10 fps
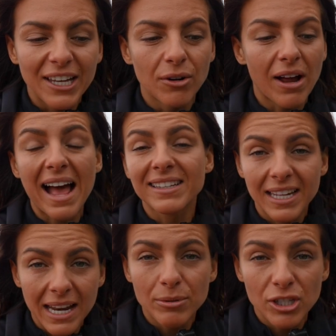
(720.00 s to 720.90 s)
You know, as
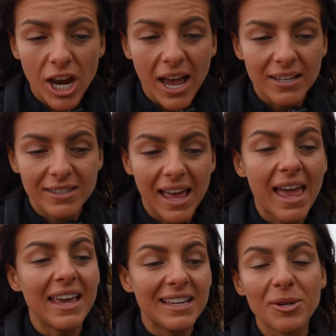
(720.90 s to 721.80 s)
the name suggests,
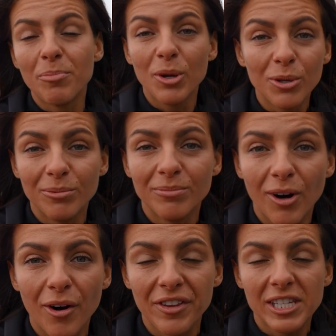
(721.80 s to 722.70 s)
there is a
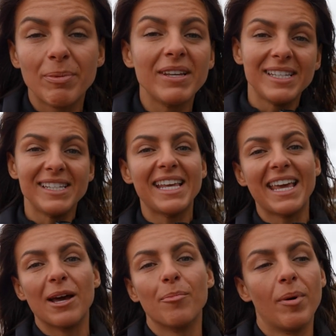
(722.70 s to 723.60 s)
boom of the species
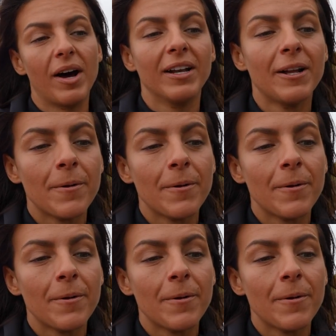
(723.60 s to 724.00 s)
here, but